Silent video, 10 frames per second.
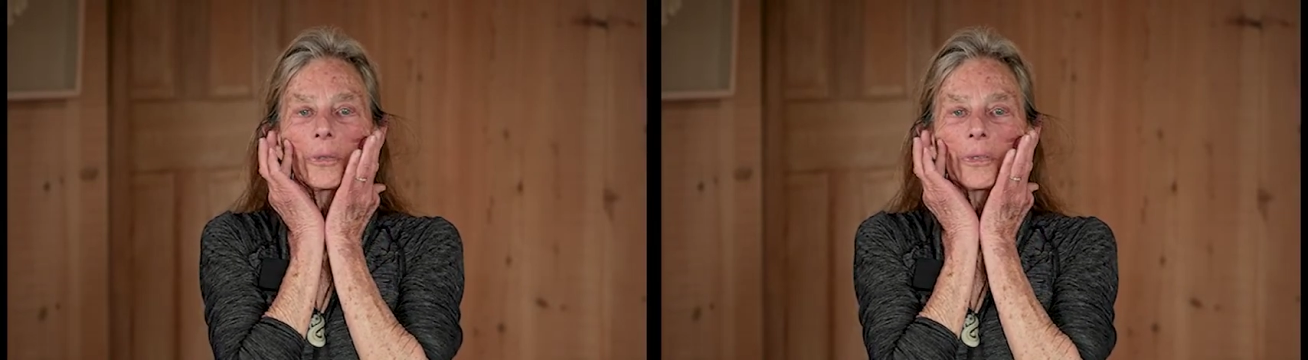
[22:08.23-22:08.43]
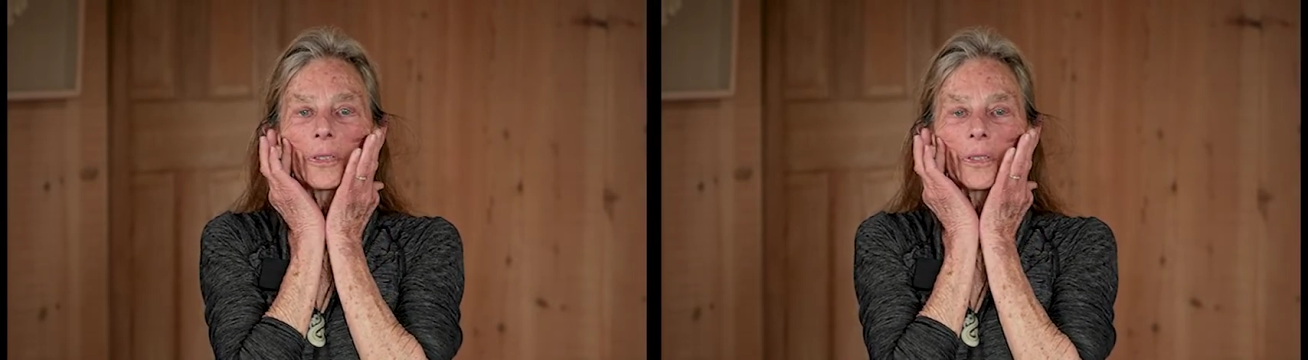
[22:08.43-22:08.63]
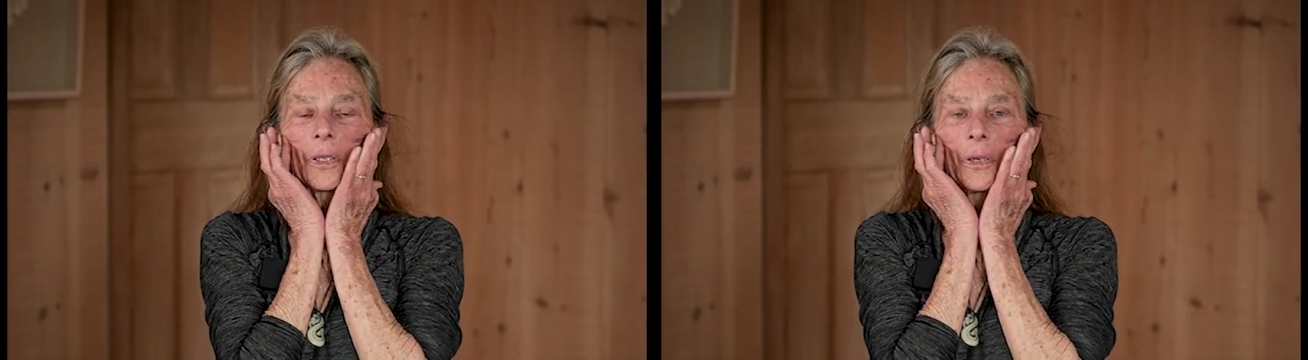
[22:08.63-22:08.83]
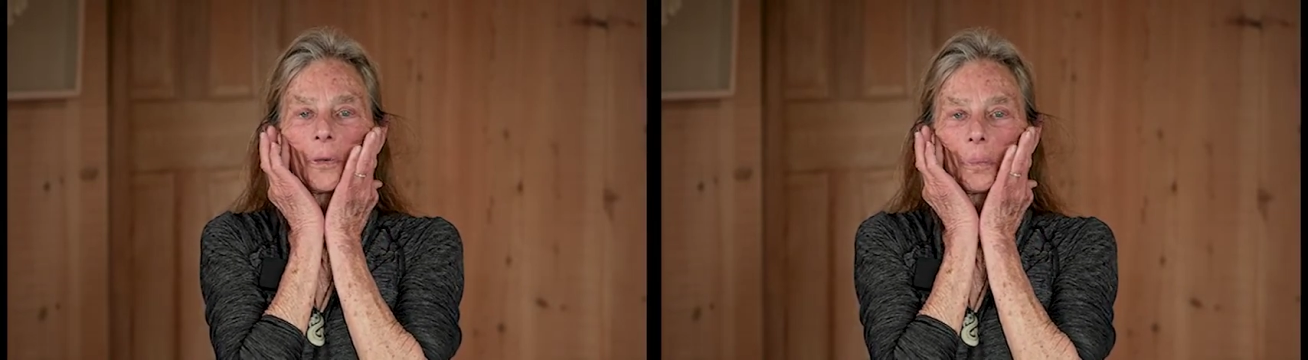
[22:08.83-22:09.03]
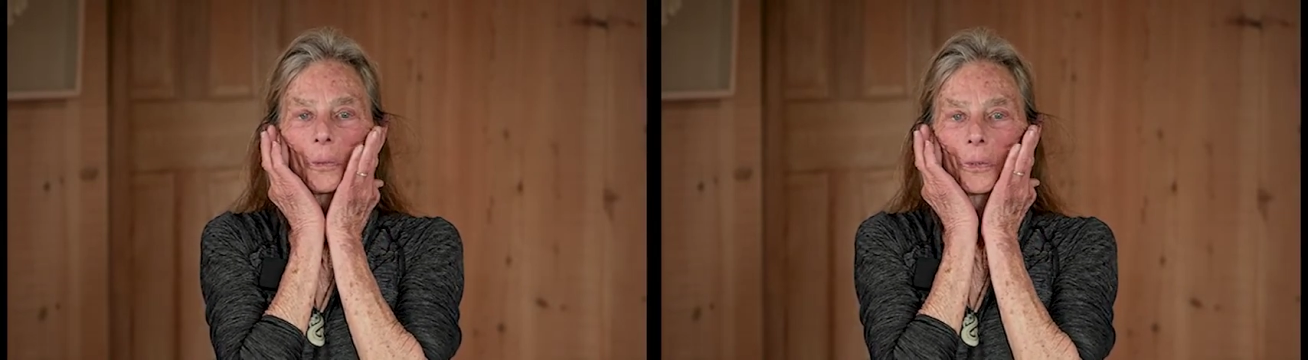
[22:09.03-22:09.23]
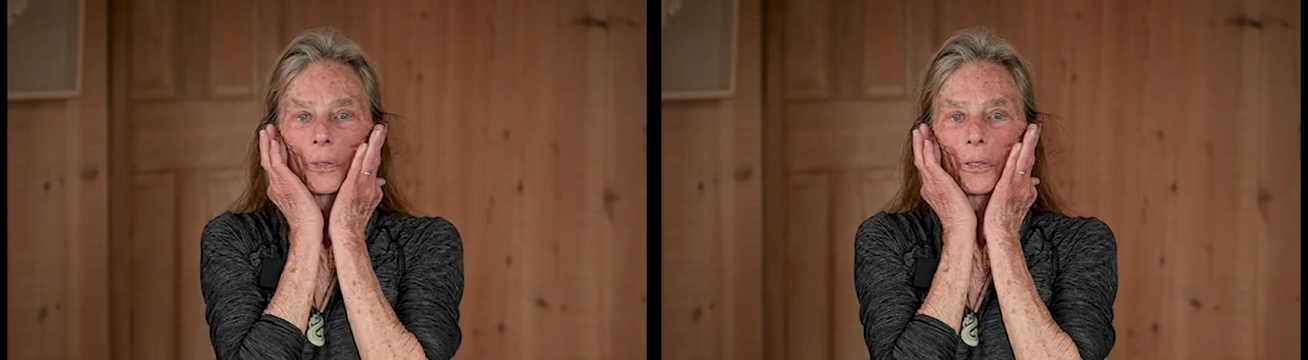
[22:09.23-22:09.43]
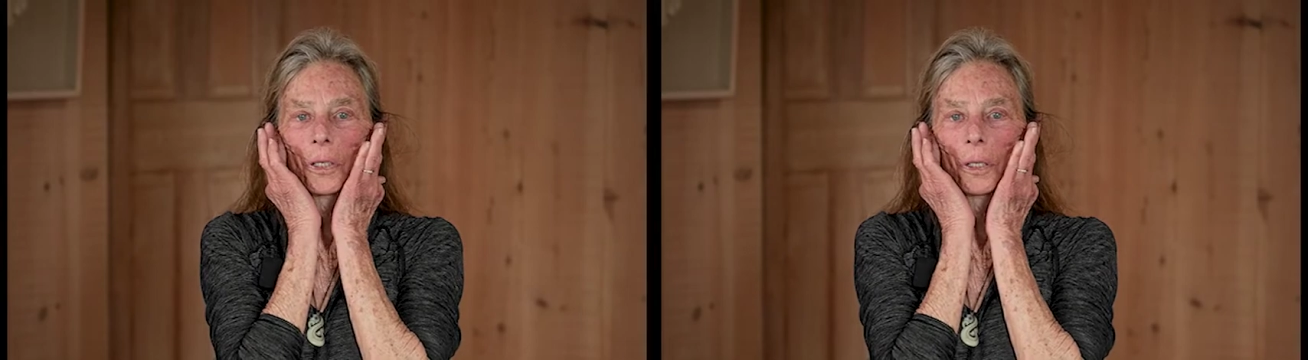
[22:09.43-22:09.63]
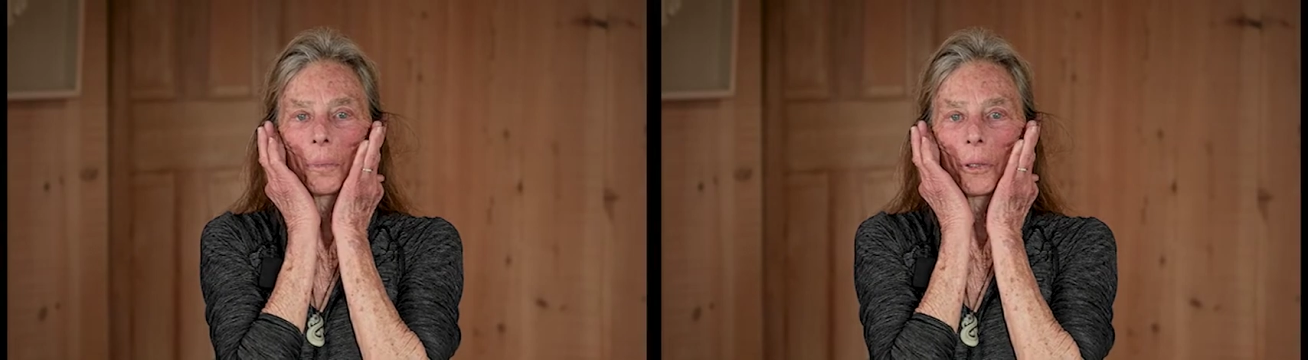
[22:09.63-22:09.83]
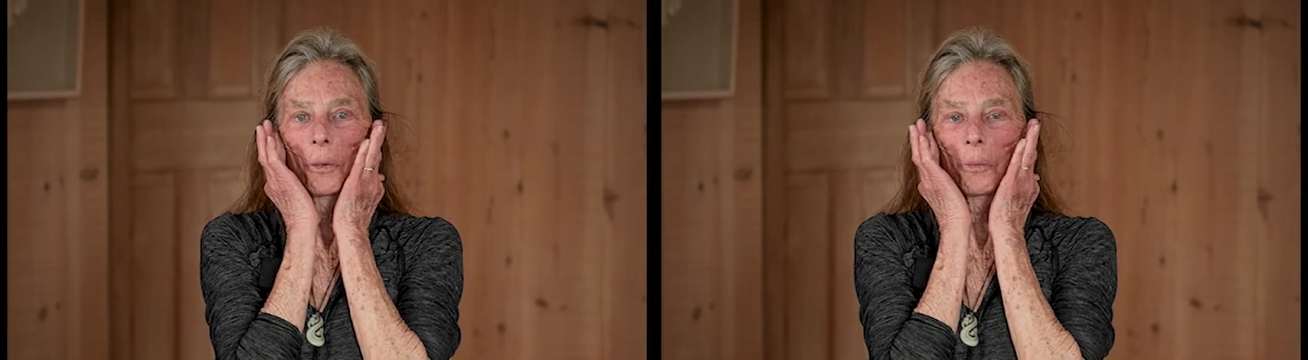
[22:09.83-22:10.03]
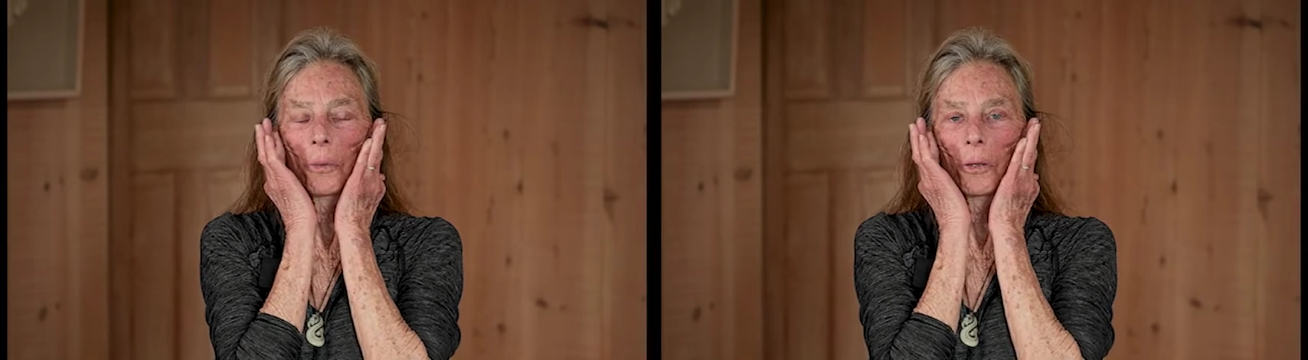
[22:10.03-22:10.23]
Just sculpt your
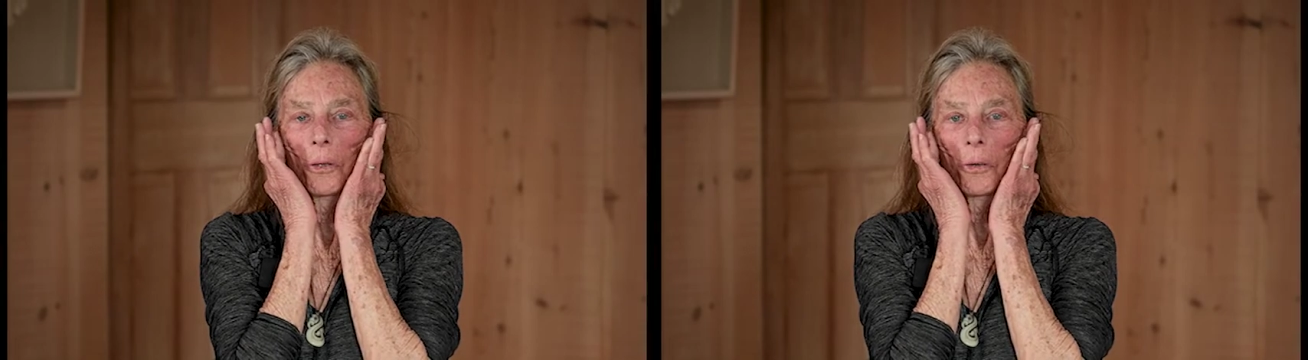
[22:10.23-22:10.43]
cheekbone with